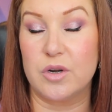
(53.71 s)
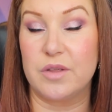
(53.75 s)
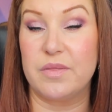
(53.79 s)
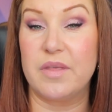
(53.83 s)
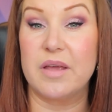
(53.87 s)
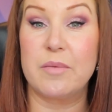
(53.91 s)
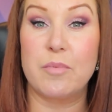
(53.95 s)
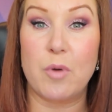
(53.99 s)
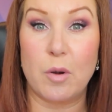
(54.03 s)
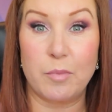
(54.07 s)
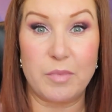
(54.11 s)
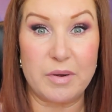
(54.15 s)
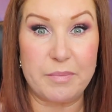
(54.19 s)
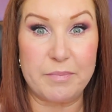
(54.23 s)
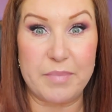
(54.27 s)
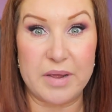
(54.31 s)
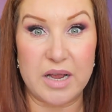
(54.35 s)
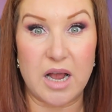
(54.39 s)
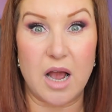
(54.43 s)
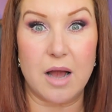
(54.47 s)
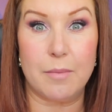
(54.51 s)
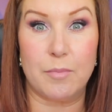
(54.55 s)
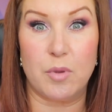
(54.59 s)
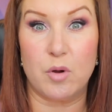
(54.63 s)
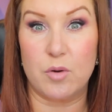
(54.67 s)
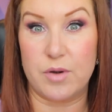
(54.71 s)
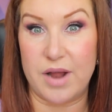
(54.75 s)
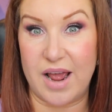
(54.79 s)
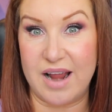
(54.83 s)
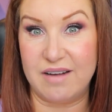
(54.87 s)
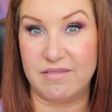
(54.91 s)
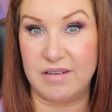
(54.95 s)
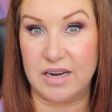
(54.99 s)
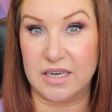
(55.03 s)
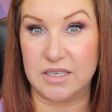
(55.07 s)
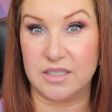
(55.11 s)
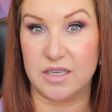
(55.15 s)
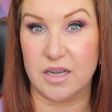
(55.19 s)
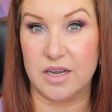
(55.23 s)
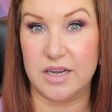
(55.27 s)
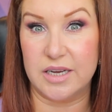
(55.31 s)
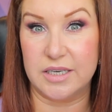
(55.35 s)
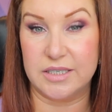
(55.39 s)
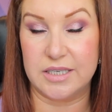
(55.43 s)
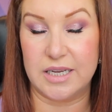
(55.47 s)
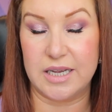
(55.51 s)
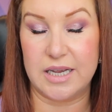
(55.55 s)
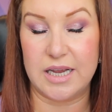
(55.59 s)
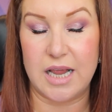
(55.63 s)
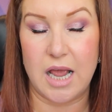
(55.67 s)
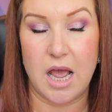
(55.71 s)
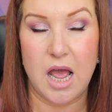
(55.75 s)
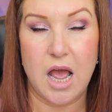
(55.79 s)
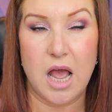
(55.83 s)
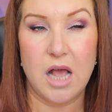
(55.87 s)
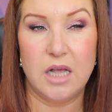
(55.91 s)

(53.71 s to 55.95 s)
and they probably pick up on our anxiety.